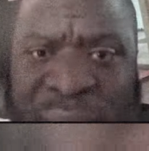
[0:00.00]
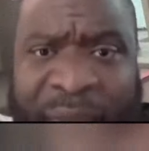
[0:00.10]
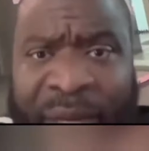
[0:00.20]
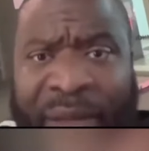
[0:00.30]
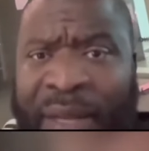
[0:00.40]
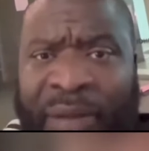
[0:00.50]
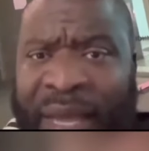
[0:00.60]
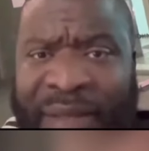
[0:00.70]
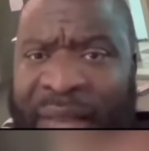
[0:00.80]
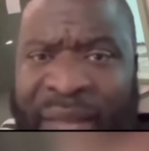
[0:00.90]
They didn't, they,
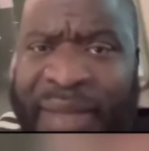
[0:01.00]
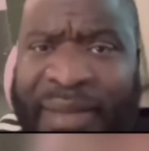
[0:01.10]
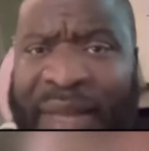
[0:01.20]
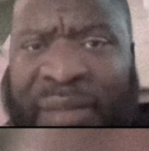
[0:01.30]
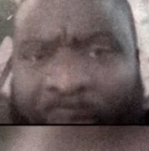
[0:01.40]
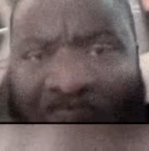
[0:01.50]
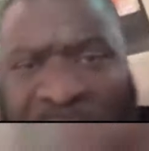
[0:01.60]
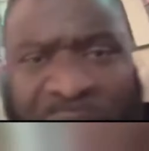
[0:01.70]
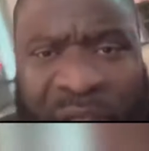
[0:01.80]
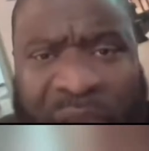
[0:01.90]
that's, not, that's not the
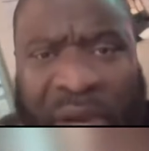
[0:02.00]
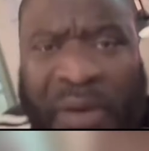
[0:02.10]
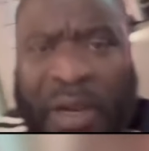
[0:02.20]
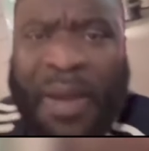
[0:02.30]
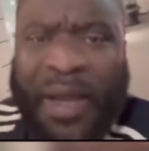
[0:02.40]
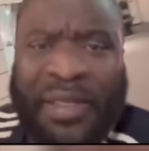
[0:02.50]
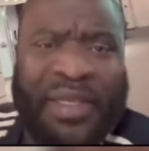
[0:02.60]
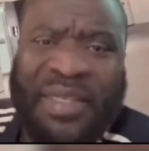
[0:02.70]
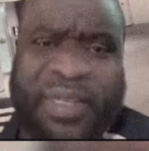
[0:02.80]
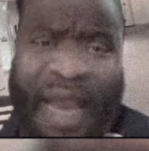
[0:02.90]
parties you're hearing about in
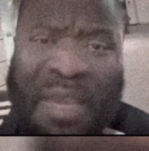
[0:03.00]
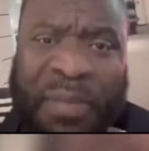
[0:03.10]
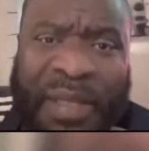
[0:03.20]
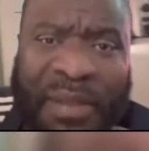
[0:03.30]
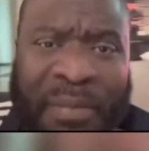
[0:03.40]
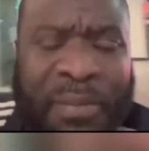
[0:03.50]
this indictment.